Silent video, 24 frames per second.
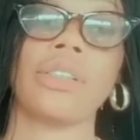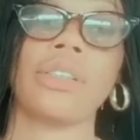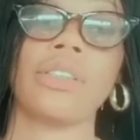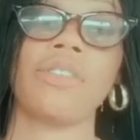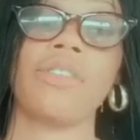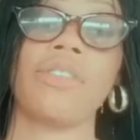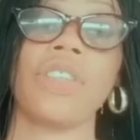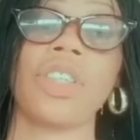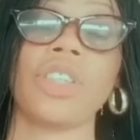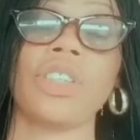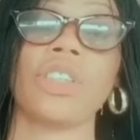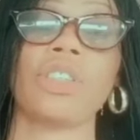
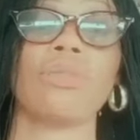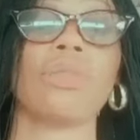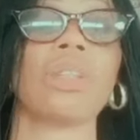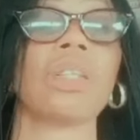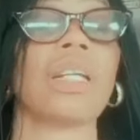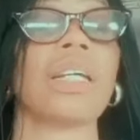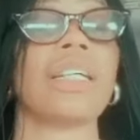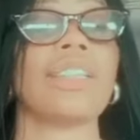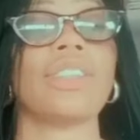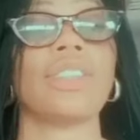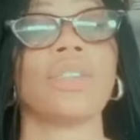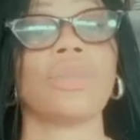vegetable
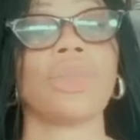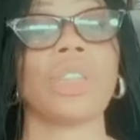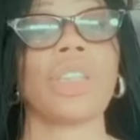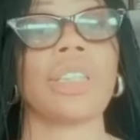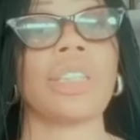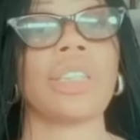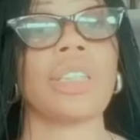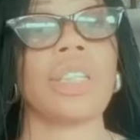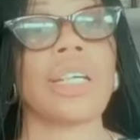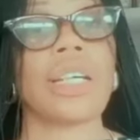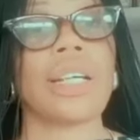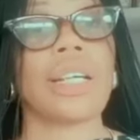glycerin,
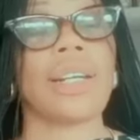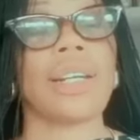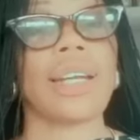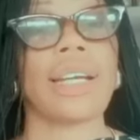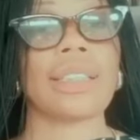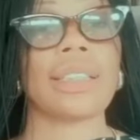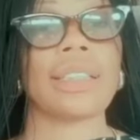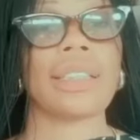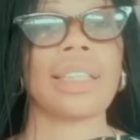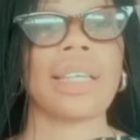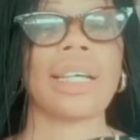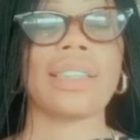
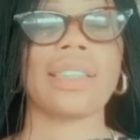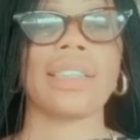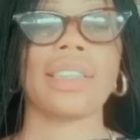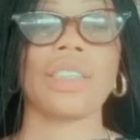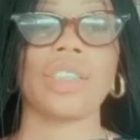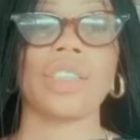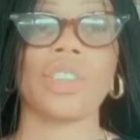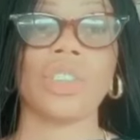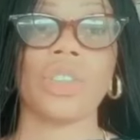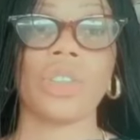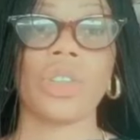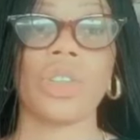lactic acid
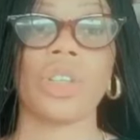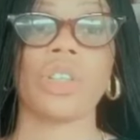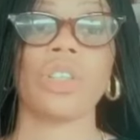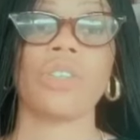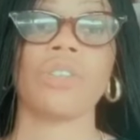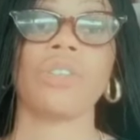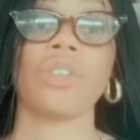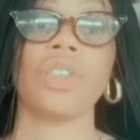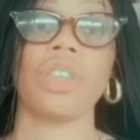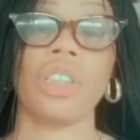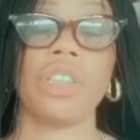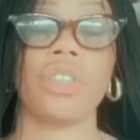is not enough.
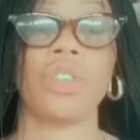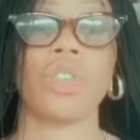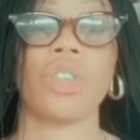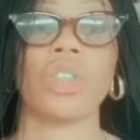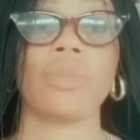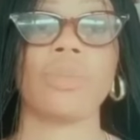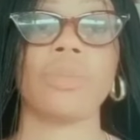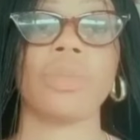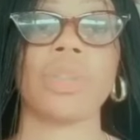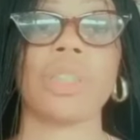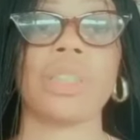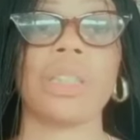You need
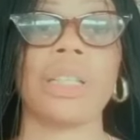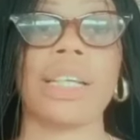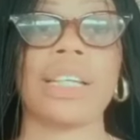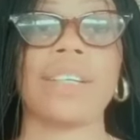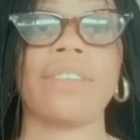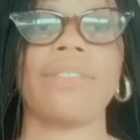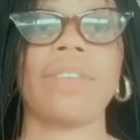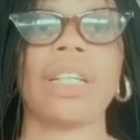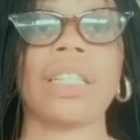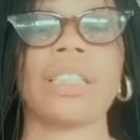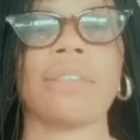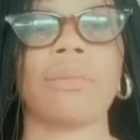something like
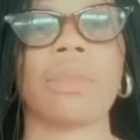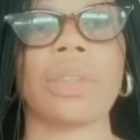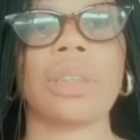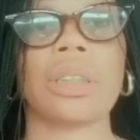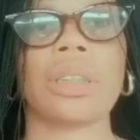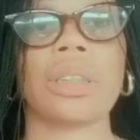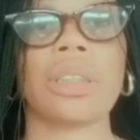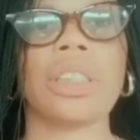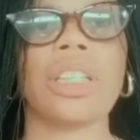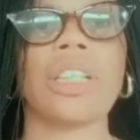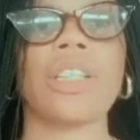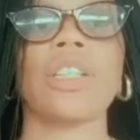vitamin
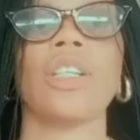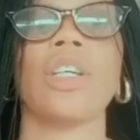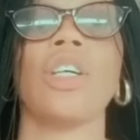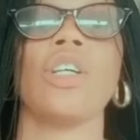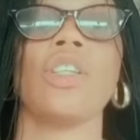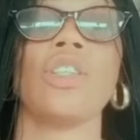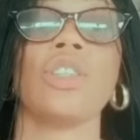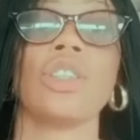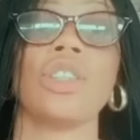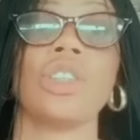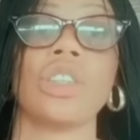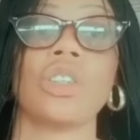C,
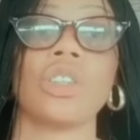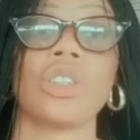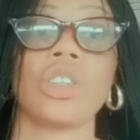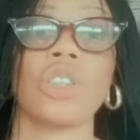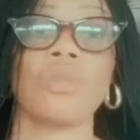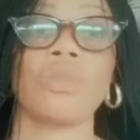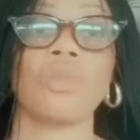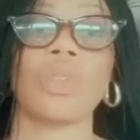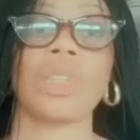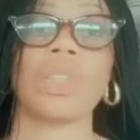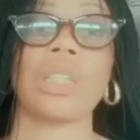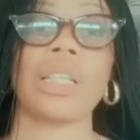you need
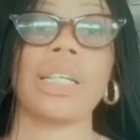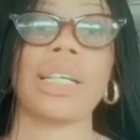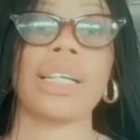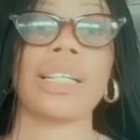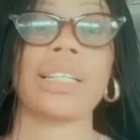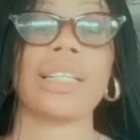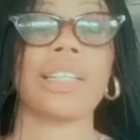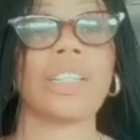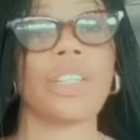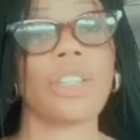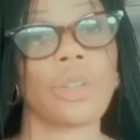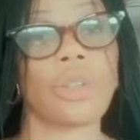something like
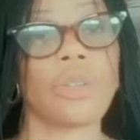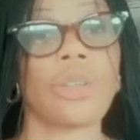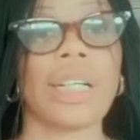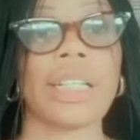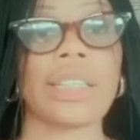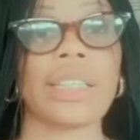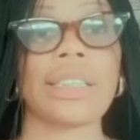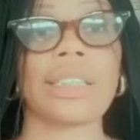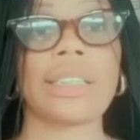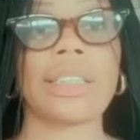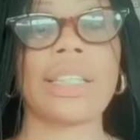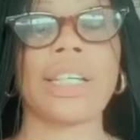
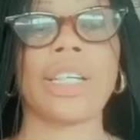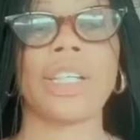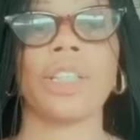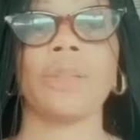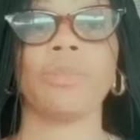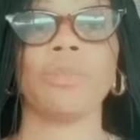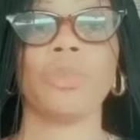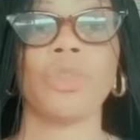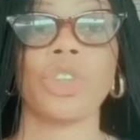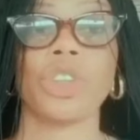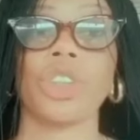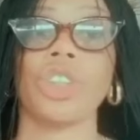licorice there,
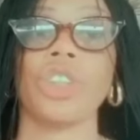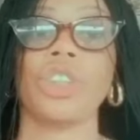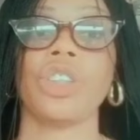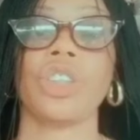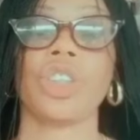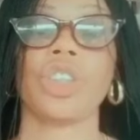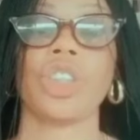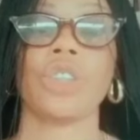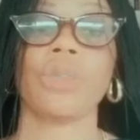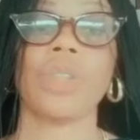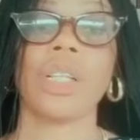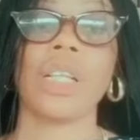you need
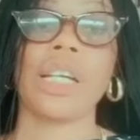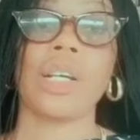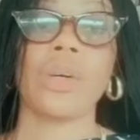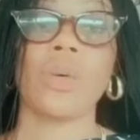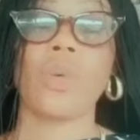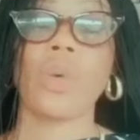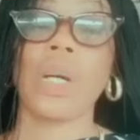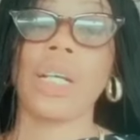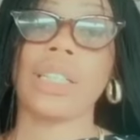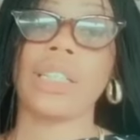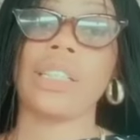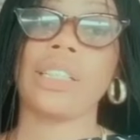something like
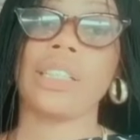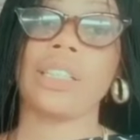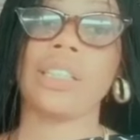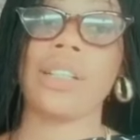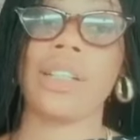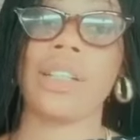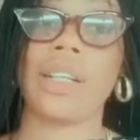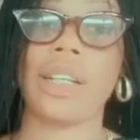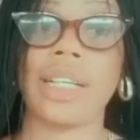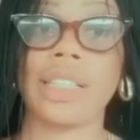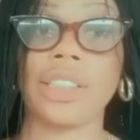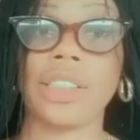whitening
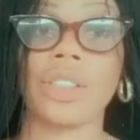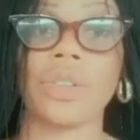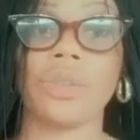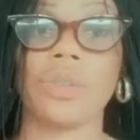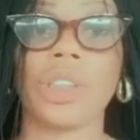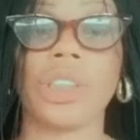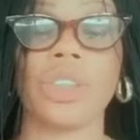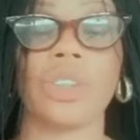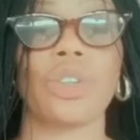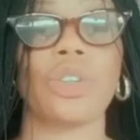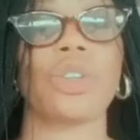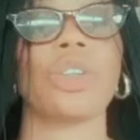
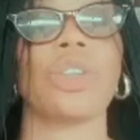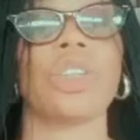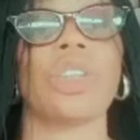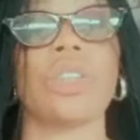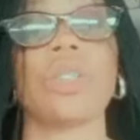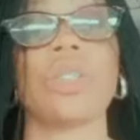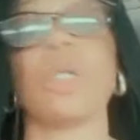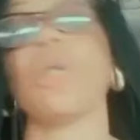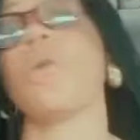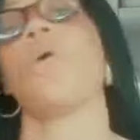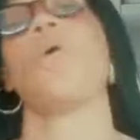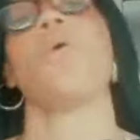glycerin, you need
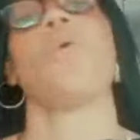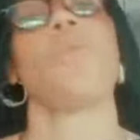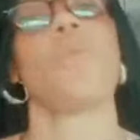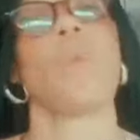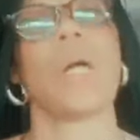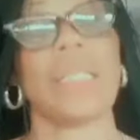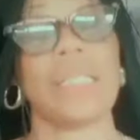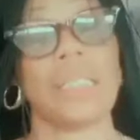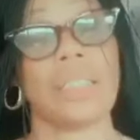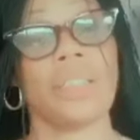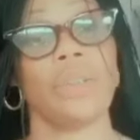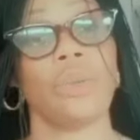
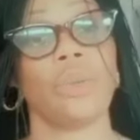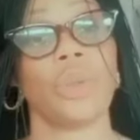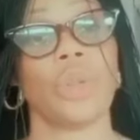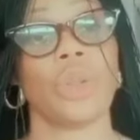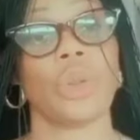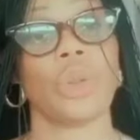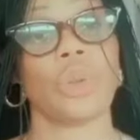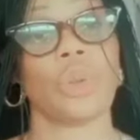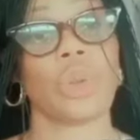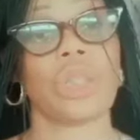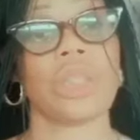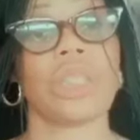whitening
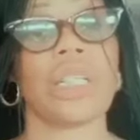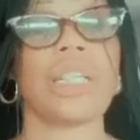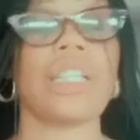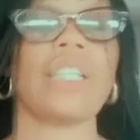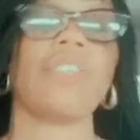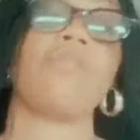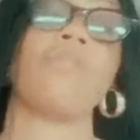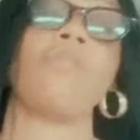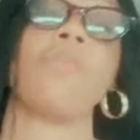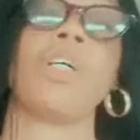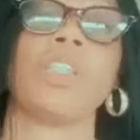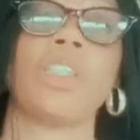rose water if
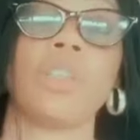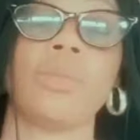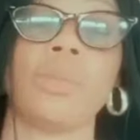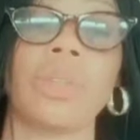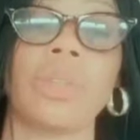possible.